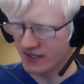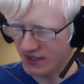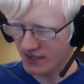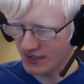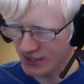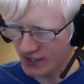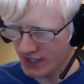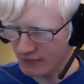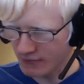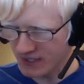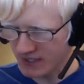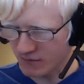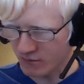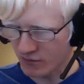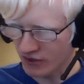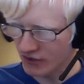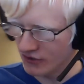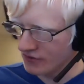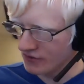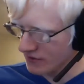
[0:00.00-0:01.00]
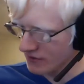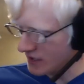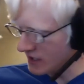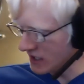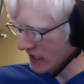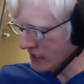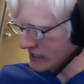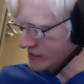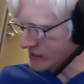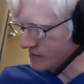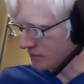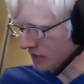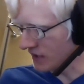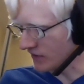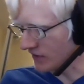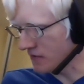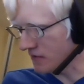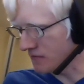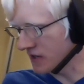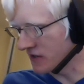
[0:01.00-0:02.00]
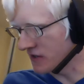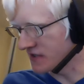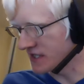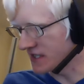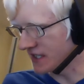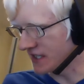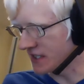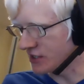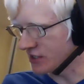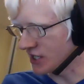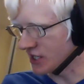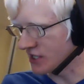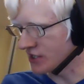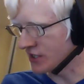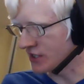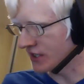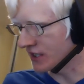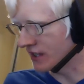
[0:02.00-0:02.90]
a shame. It's blue. But I've got a mouse I can change the color.